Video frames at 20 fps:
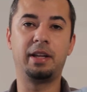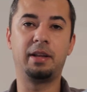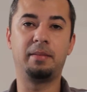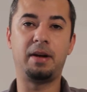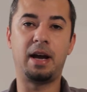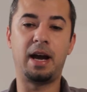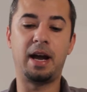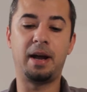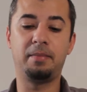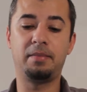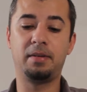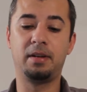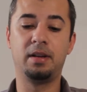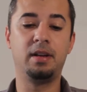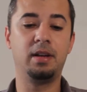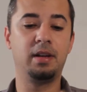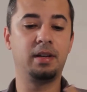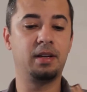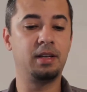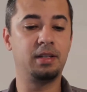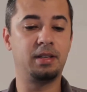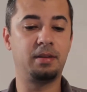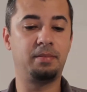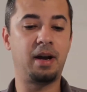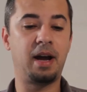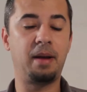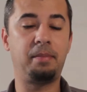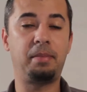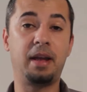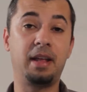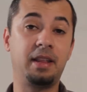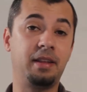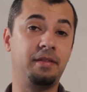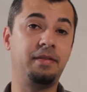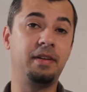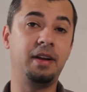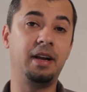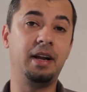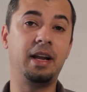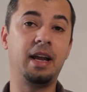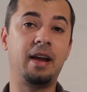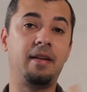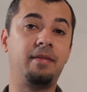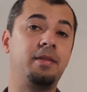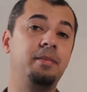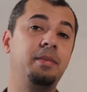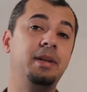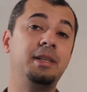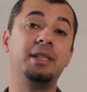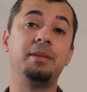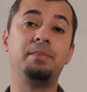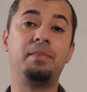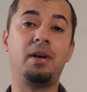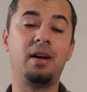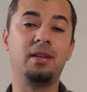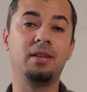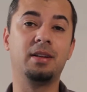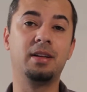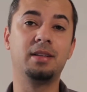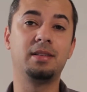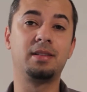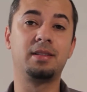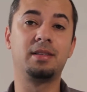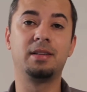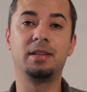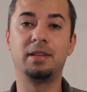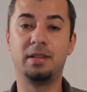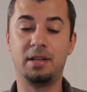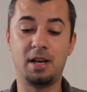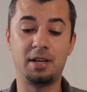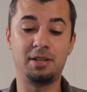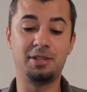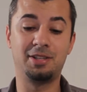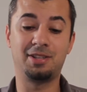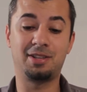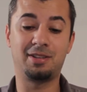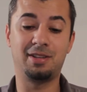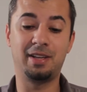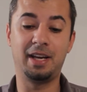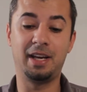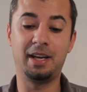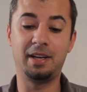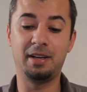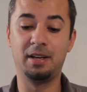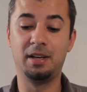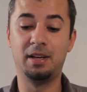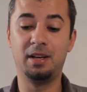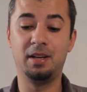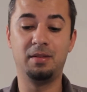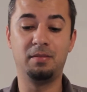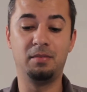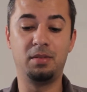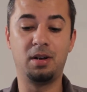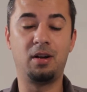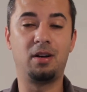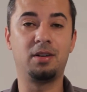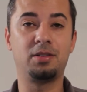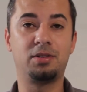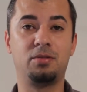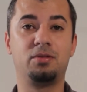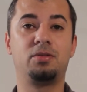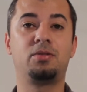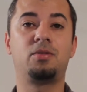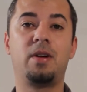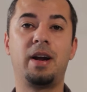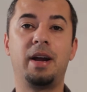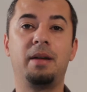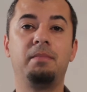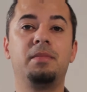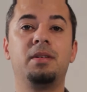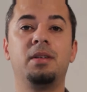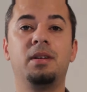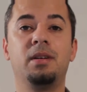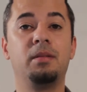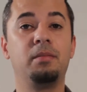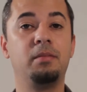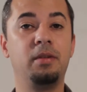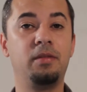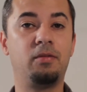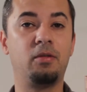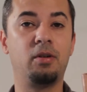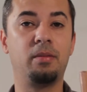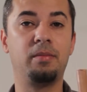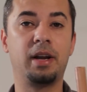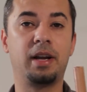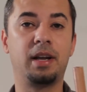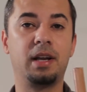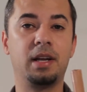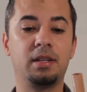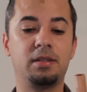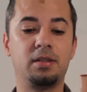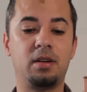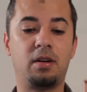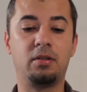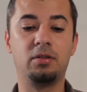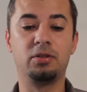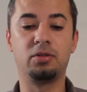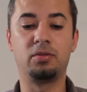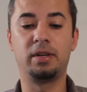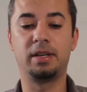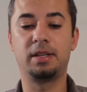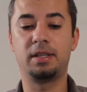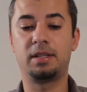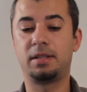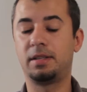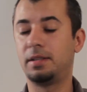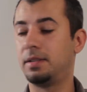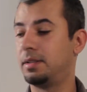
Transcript: the pipe, because the pipe and the fitting have to be spotless, not just clean, but also scraped before making the solder joints.